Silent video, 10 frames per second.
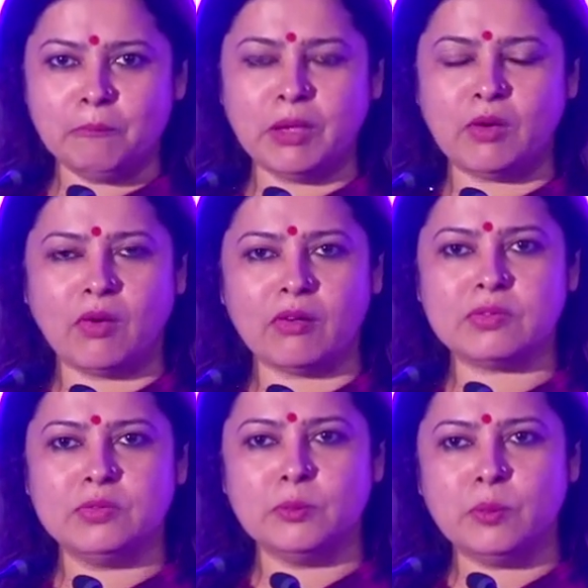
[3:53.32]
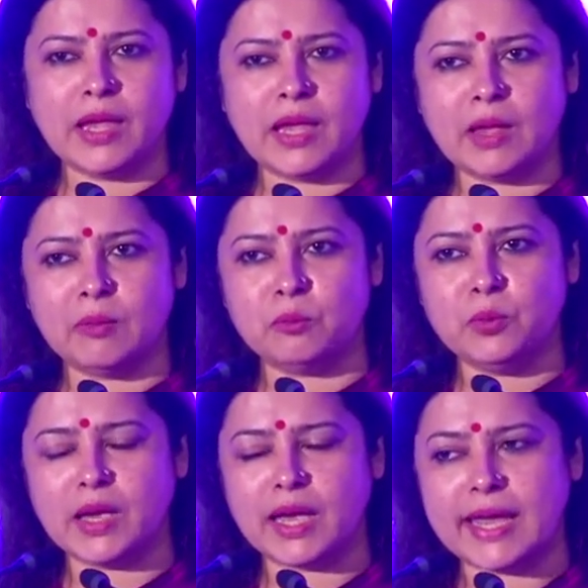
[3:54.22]
because the way
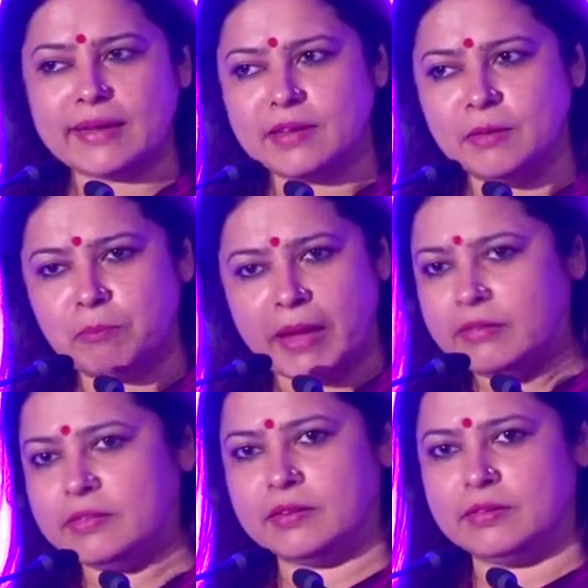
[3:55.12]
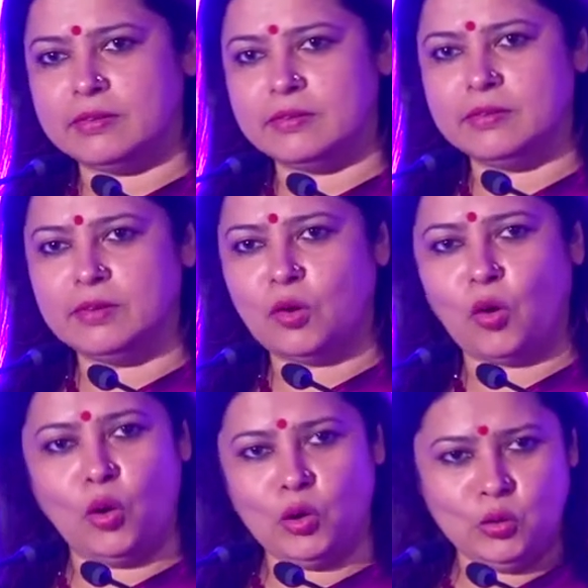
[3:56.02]
we are getting painted
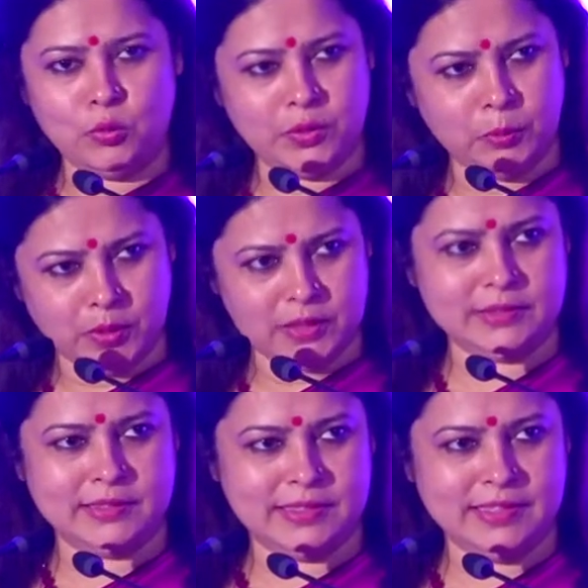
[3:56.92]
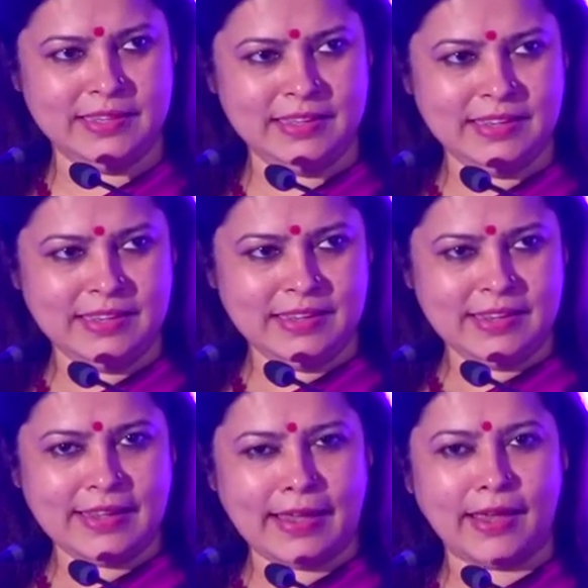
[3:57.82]
all over the world,
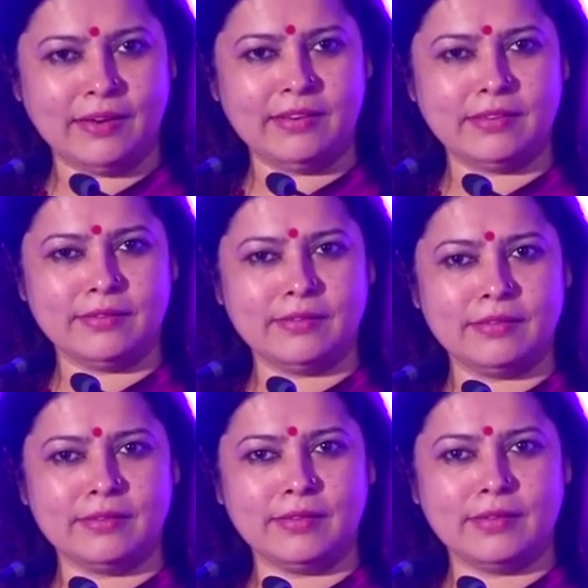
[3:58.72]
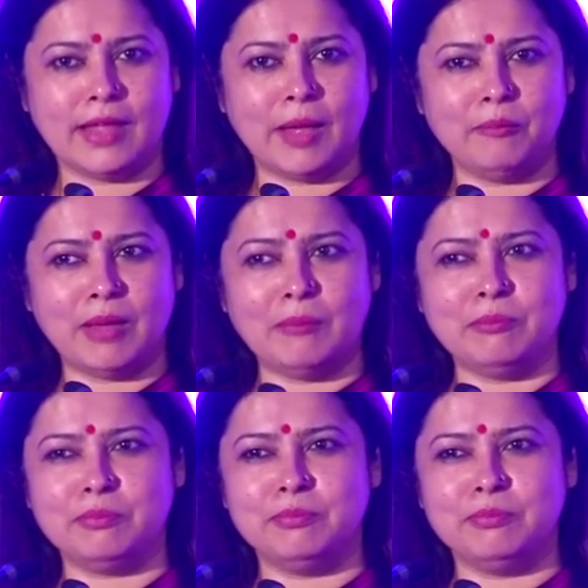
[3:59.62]
and I'm, I'm